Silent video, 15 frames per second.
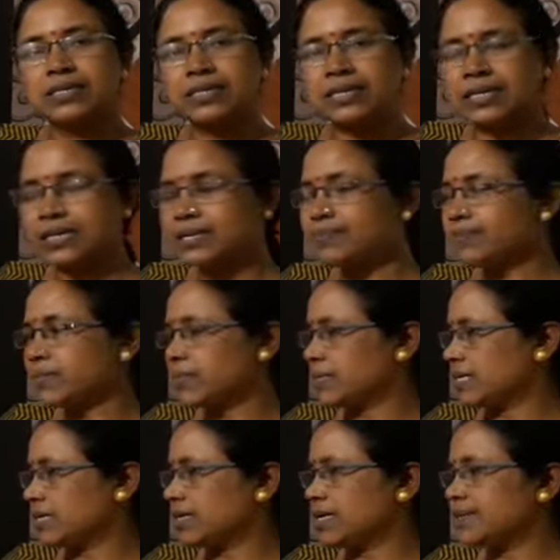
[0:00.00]

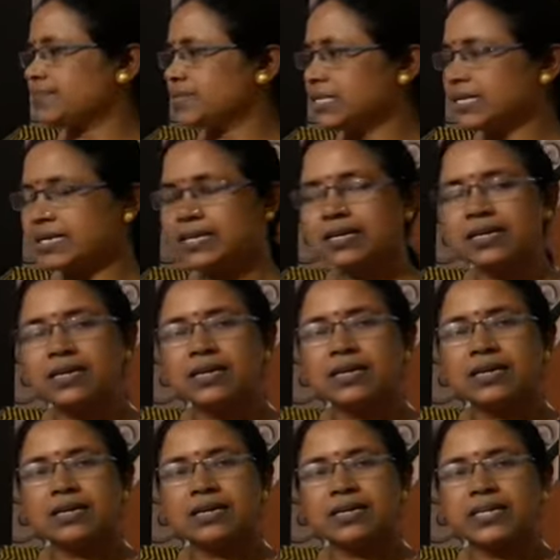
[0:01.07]
clumsily,
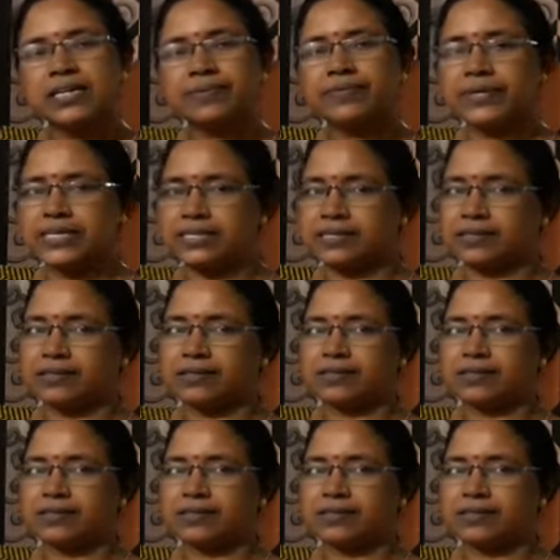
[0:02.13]
give reason.